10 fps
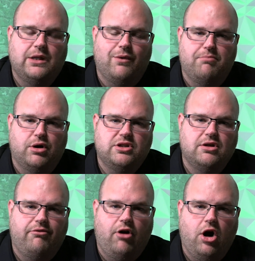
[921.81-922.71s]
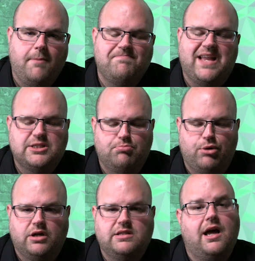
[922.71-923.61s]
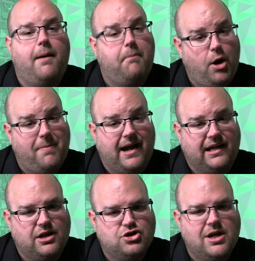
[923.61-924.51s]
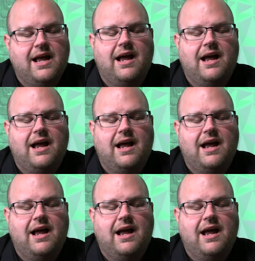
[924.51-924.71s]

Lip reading: that we booked so far has booked a bar package.